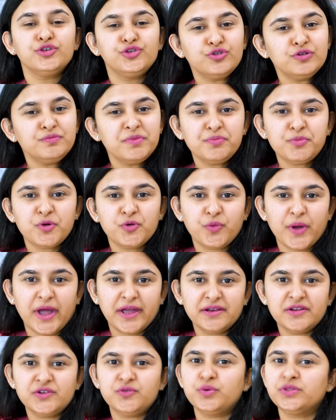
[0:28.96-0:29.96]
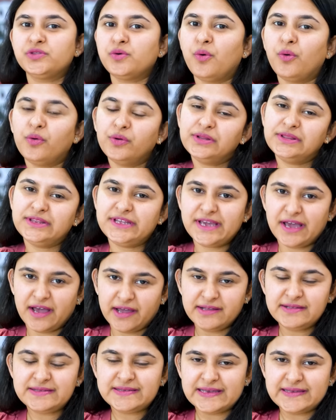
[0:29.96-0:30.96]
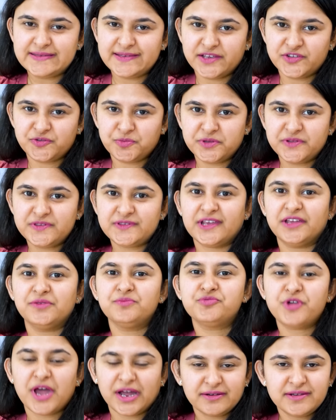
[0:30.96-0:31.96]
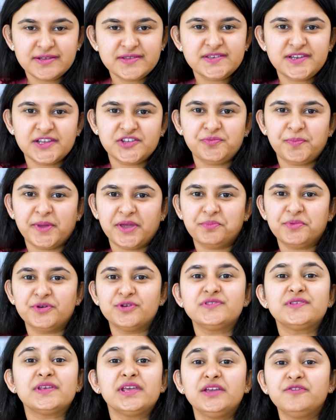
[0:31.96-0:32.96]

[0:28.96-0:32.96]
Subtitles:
You will be provided with all the IELTS assessments and practice test papers